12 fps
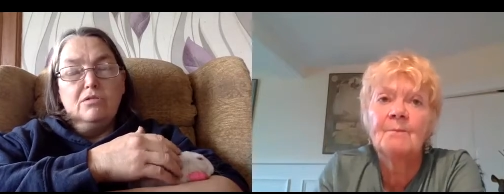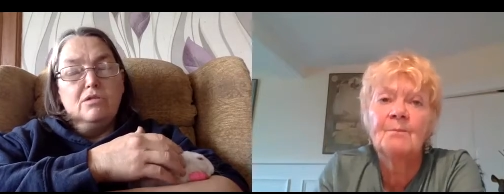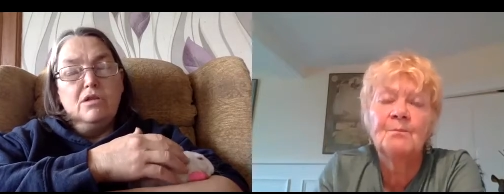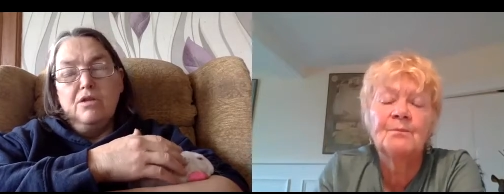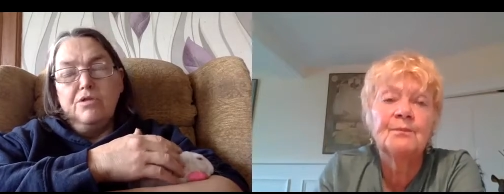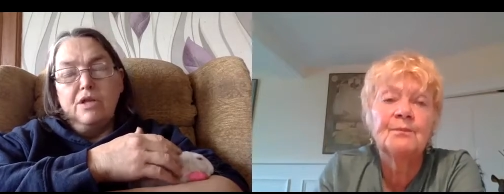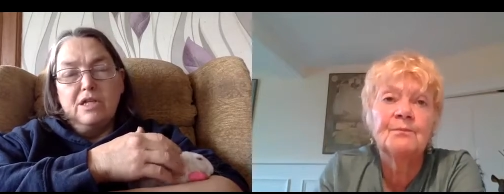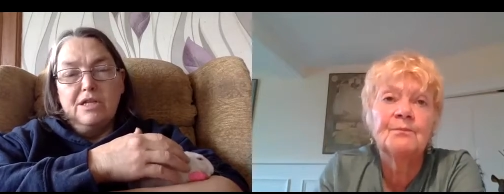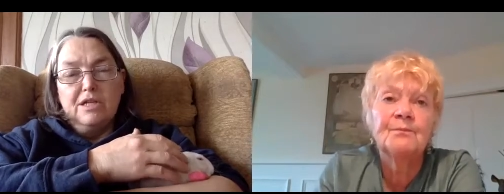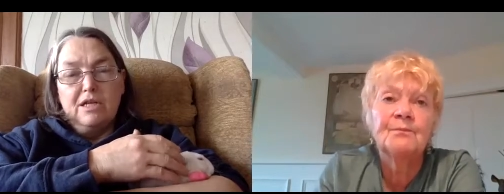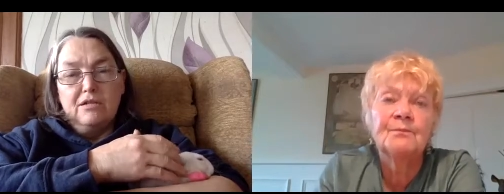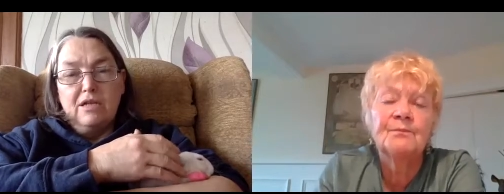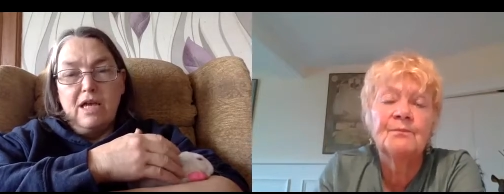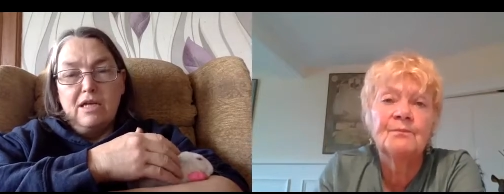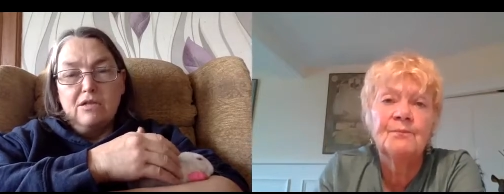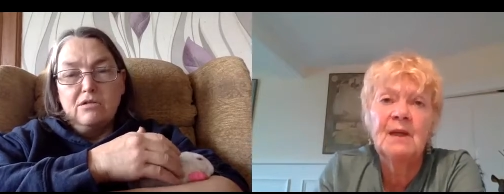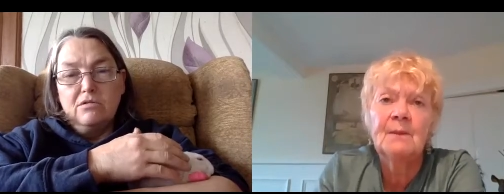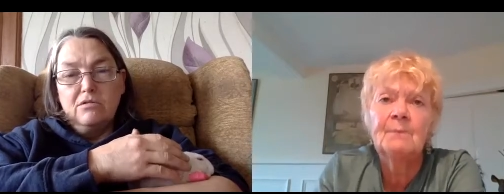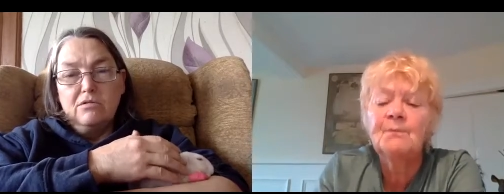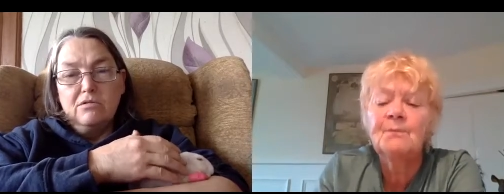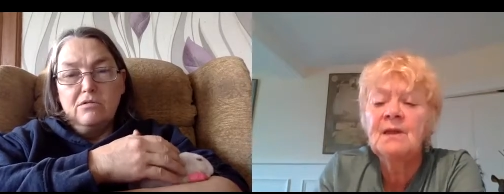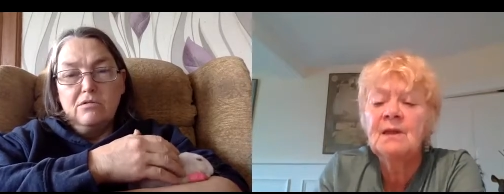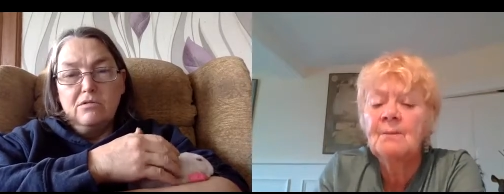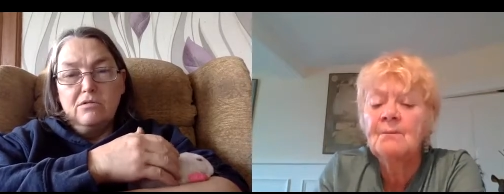Speaker 1: yeah, things like that. Yes. Yeah,
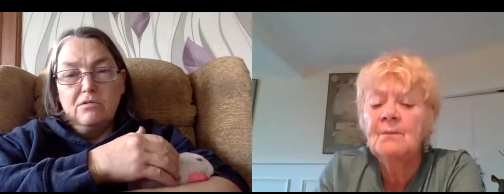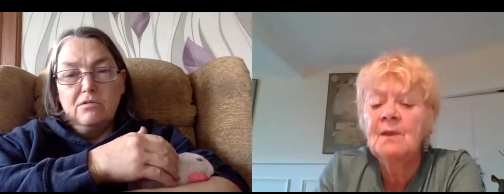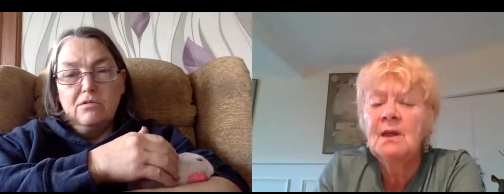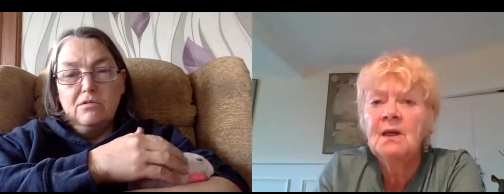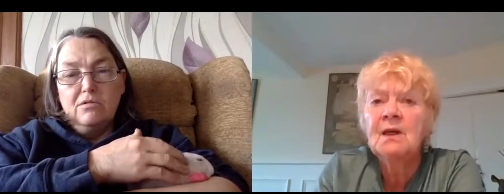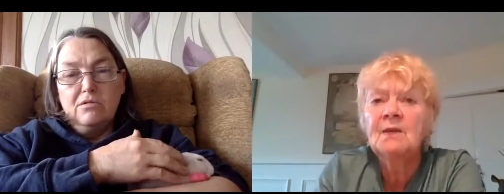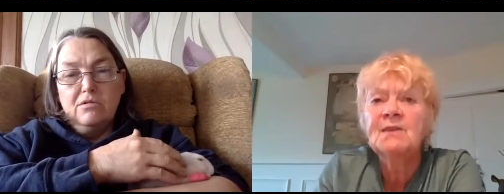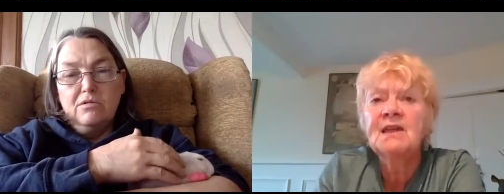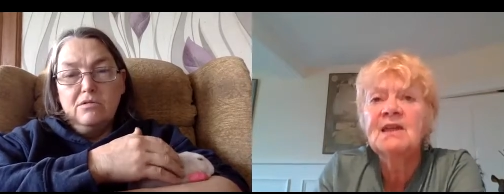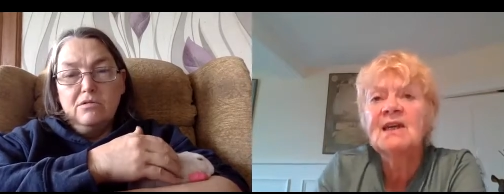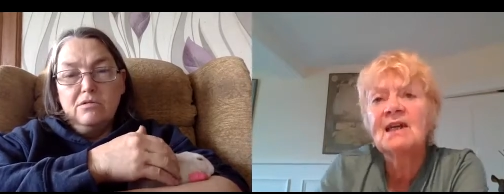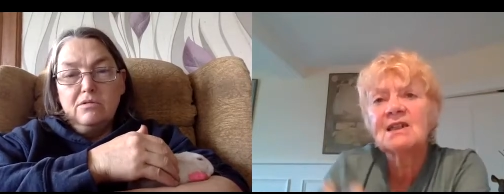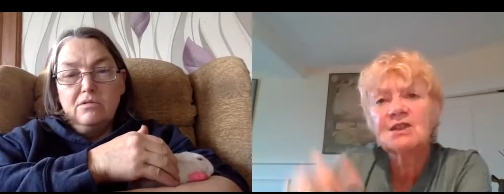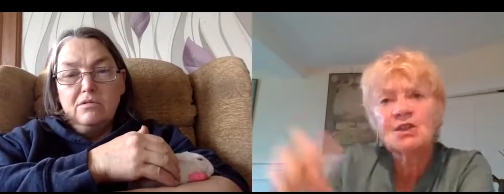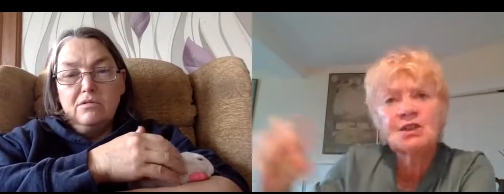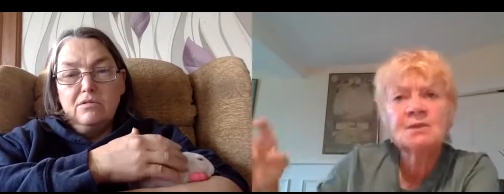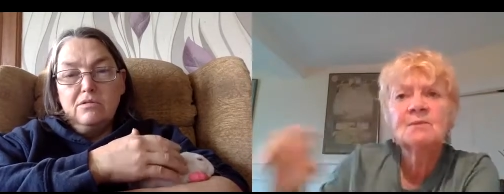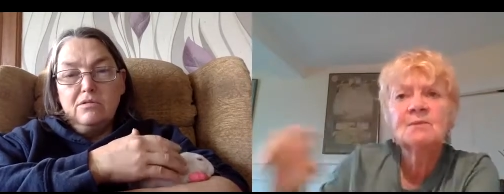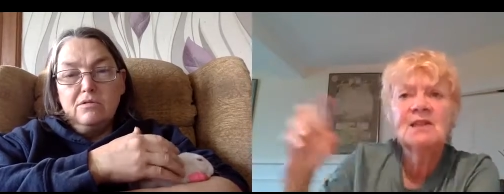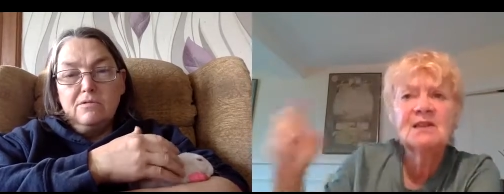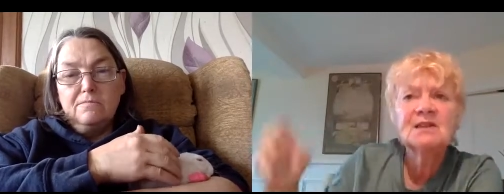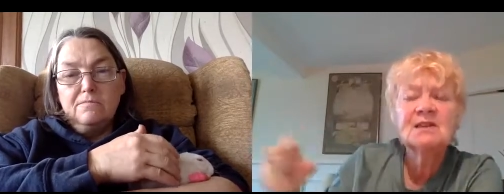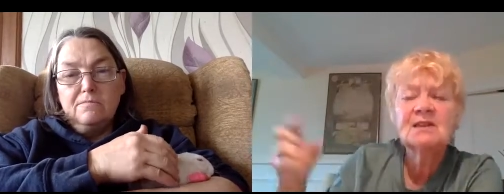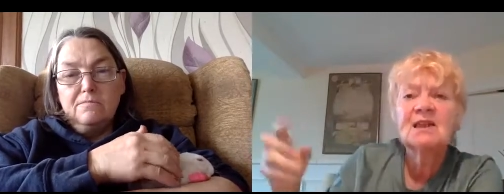
Speaker 2: yeah. Uh, they catch them,
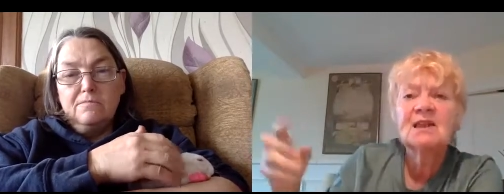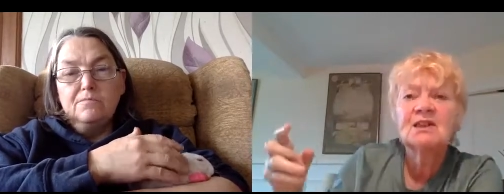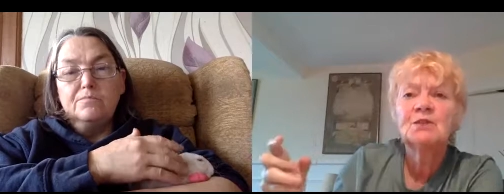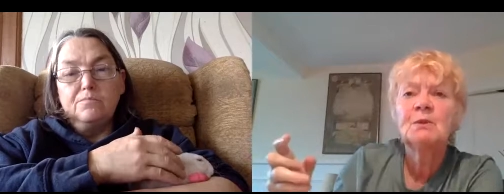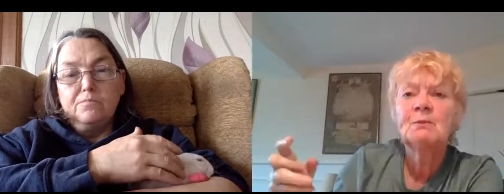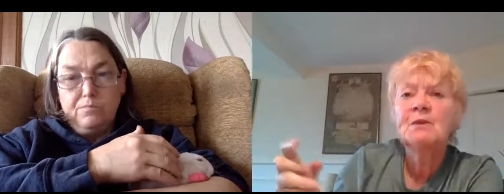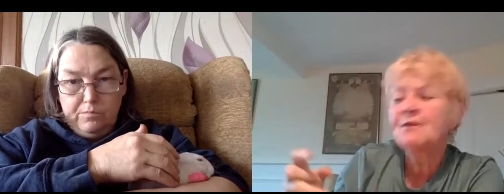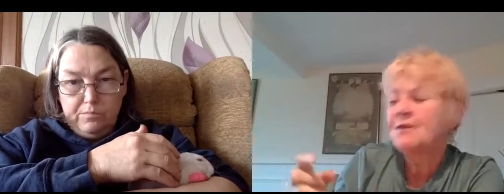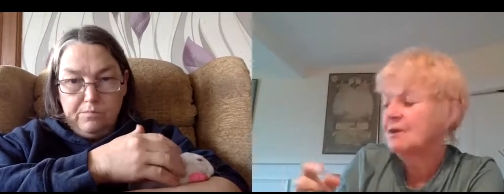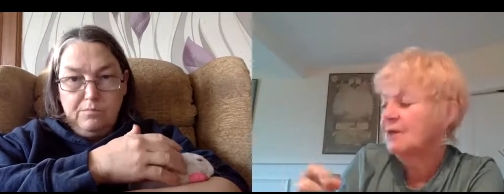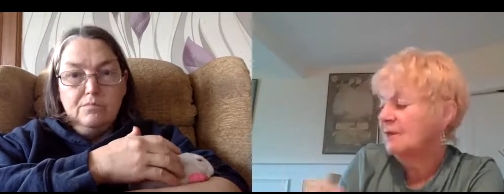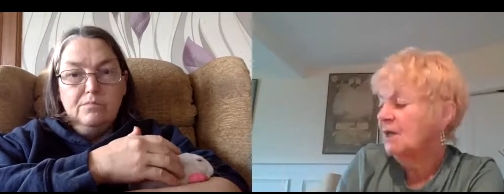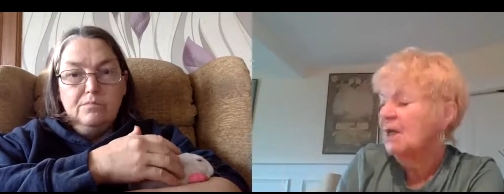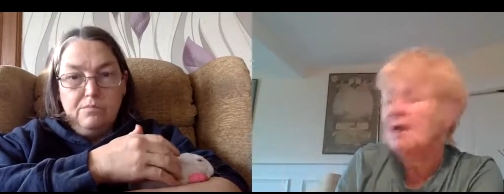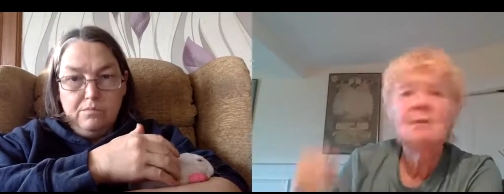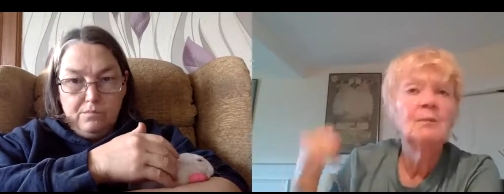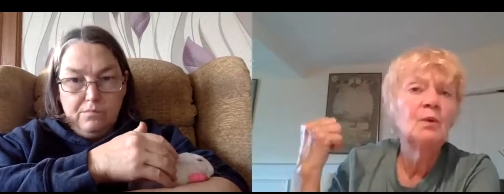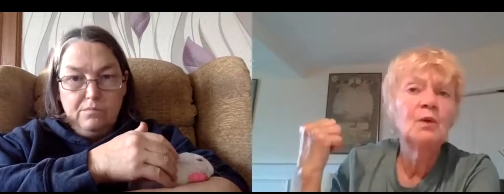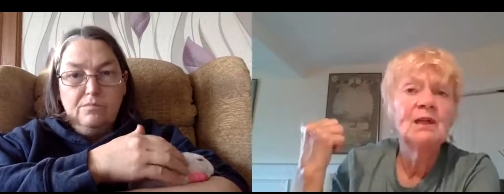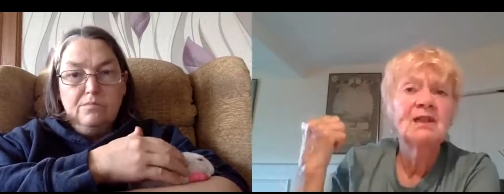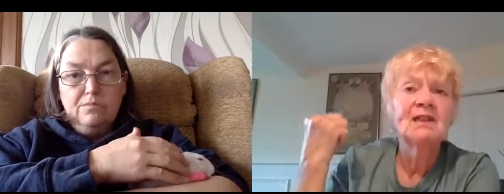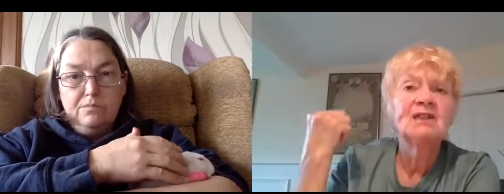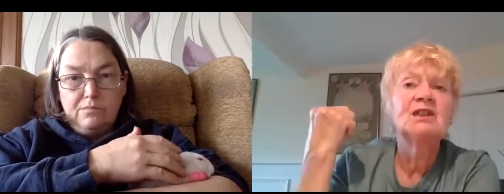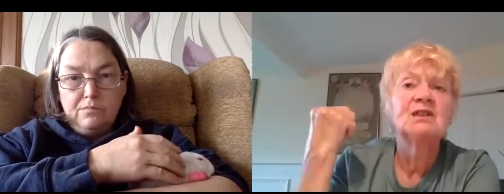tend to catch them above the ground, more
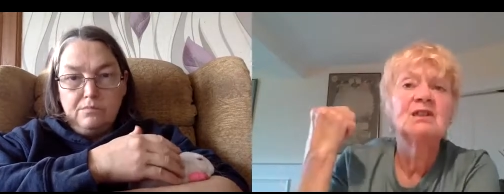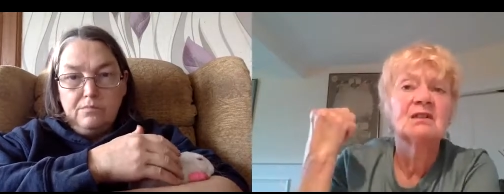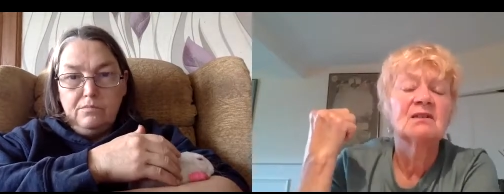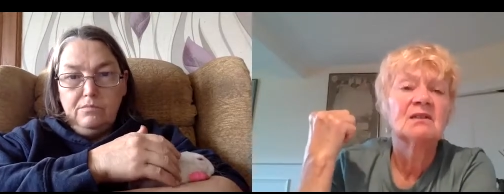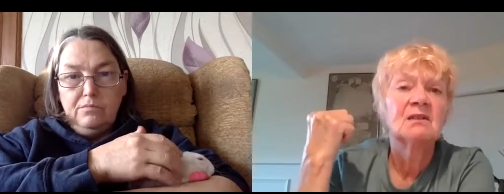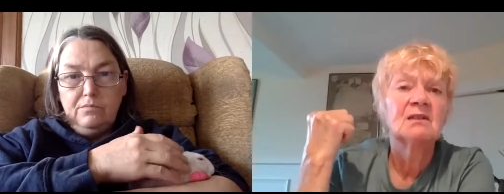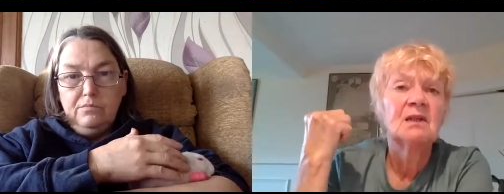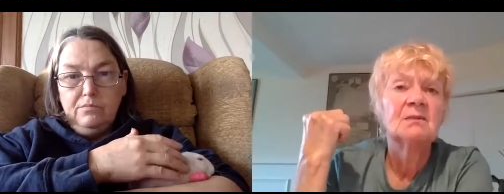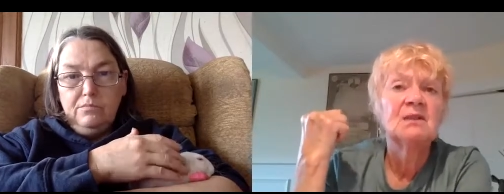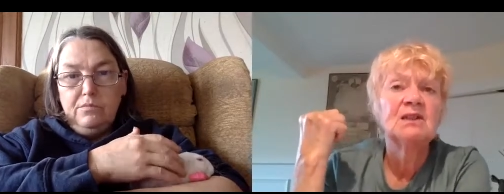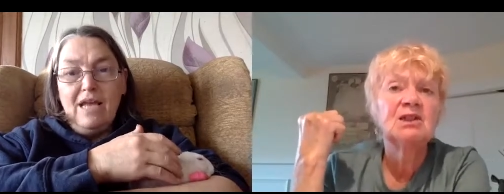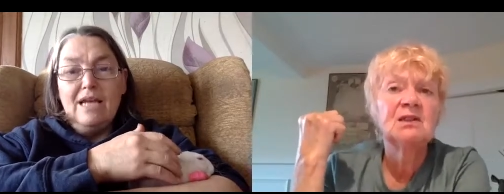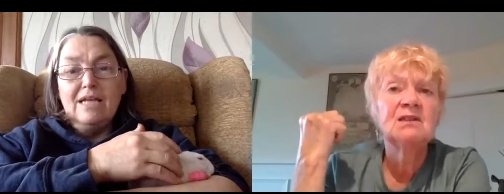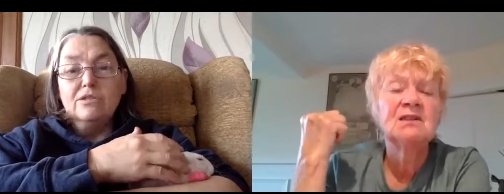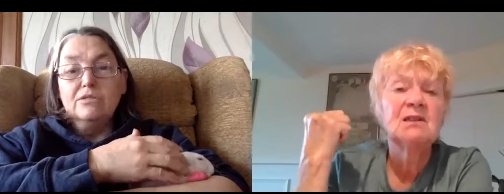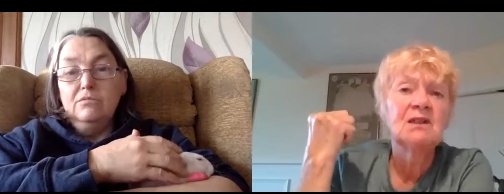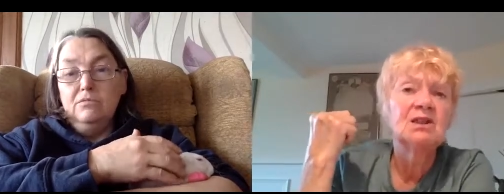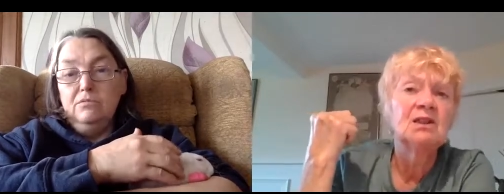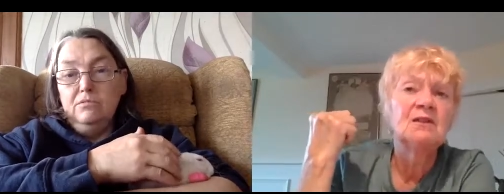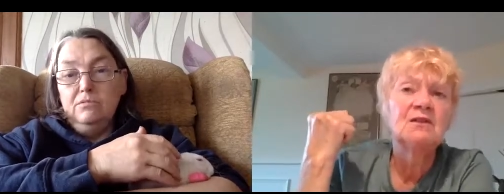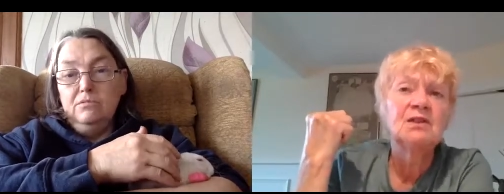like she does. I mean, she's yeah. in, she